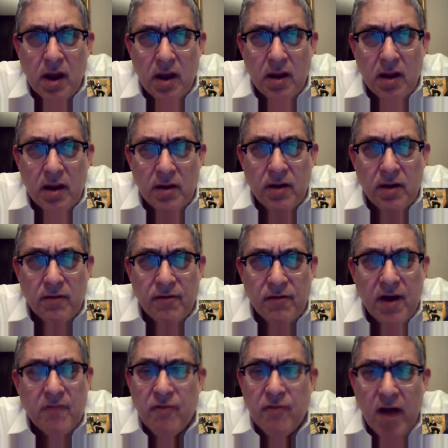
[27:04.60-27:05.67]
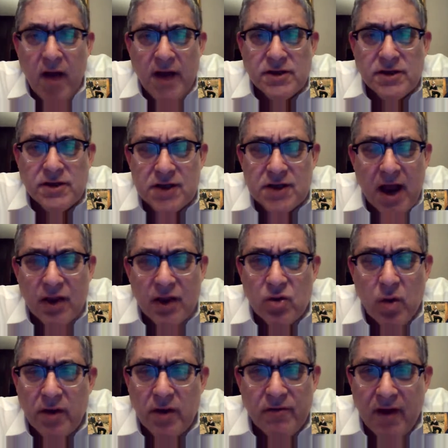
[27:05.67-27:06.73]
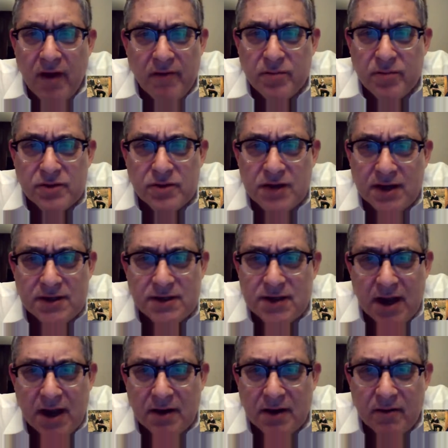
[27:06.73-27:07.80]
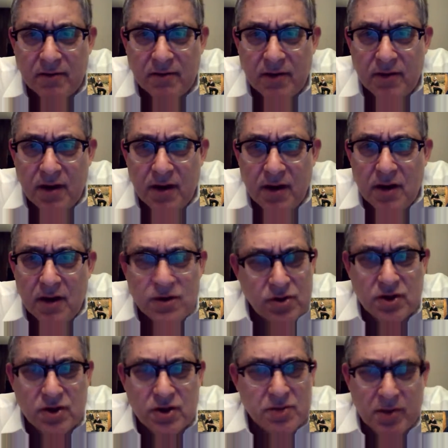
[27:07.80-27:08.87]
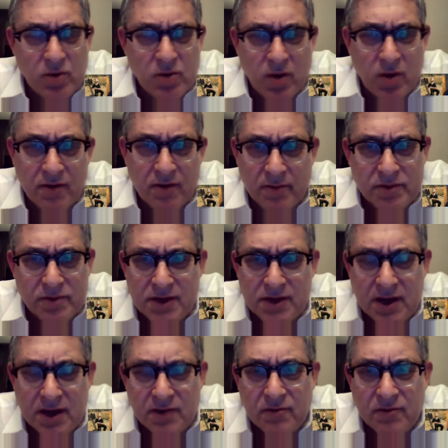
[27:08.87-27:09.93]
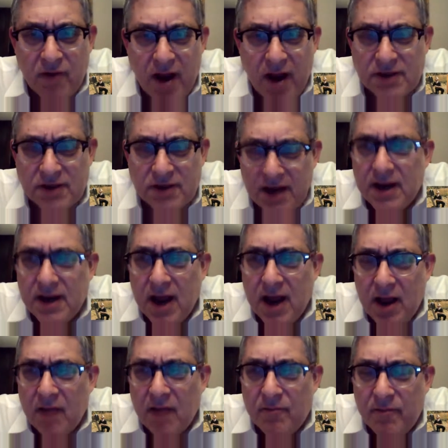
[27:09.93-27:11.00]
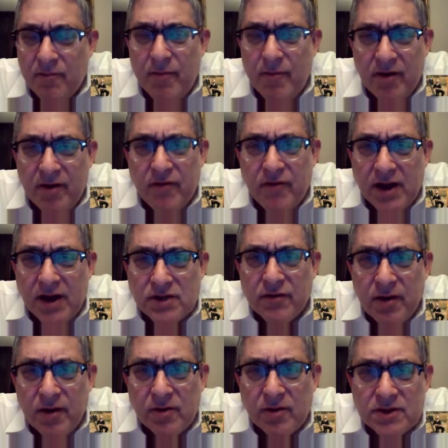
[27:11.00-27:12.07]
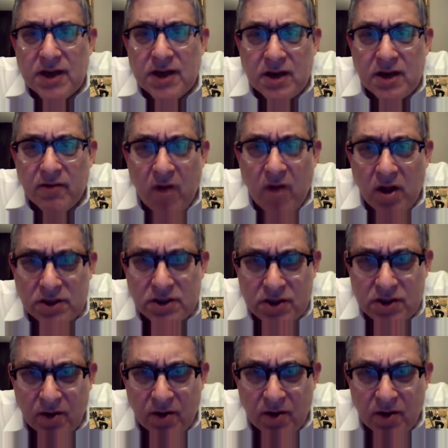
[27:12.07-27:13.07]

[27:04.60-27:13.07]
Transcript: In fact, France has got 25% incentive. People spend 25% in France and get advantage of their incentive also.